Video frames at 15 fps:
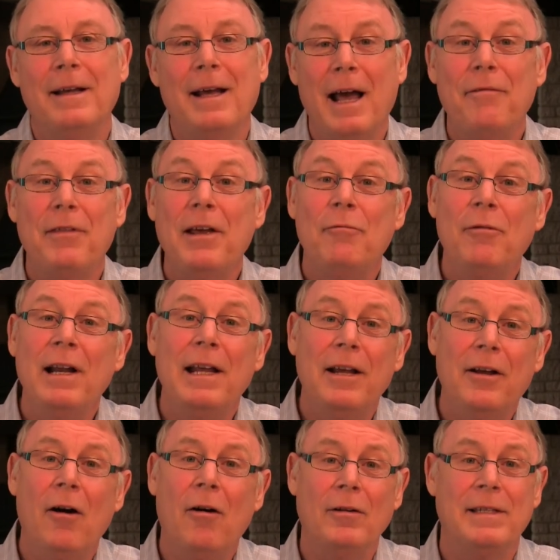have they really
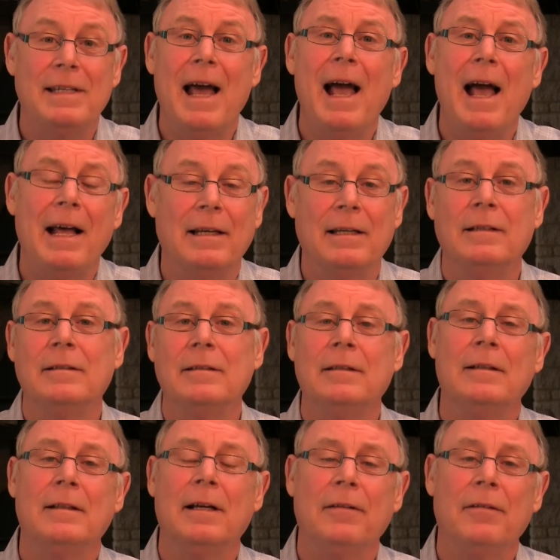got dad?
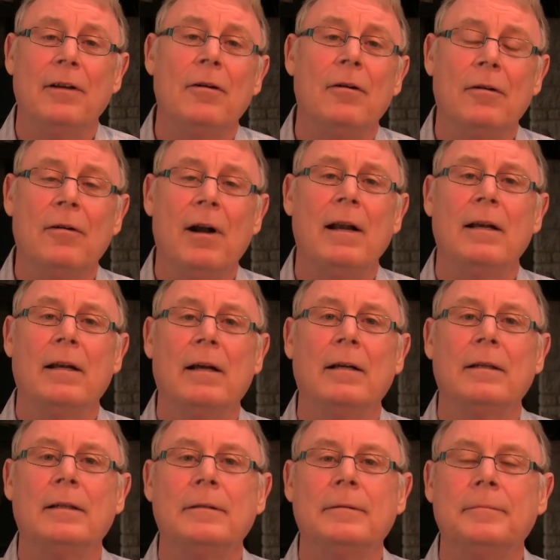Have they got granddad?